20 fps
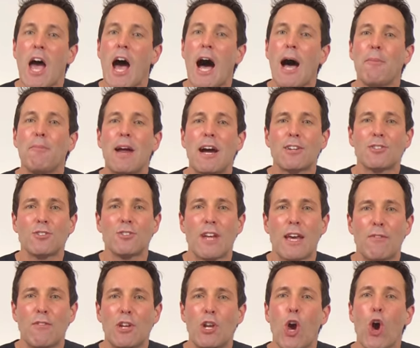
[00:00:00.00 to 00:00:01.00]
I'm Dr.
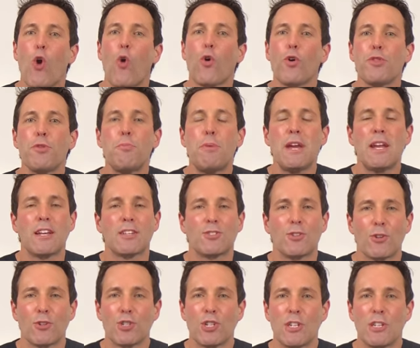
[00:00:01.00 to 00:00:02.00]
David, orthopedic
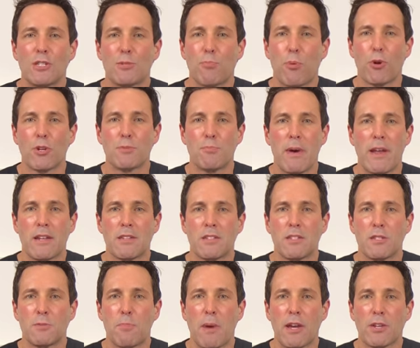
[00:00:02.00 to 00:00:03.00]
surgeon and sports
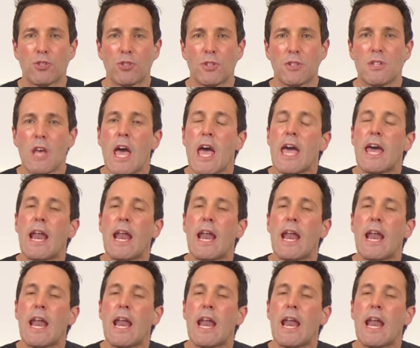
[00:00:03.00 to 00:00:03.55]
medicine specialist,